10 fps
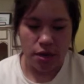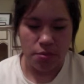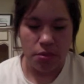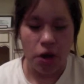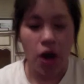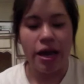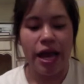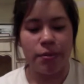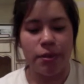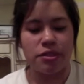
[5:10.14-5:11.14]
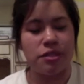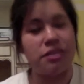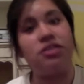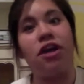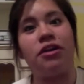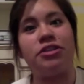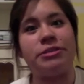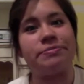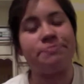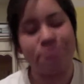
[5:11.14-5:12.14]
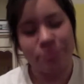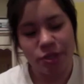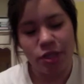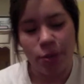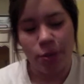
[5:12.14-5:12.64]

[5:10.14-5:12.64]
cardiac muscle histology. So,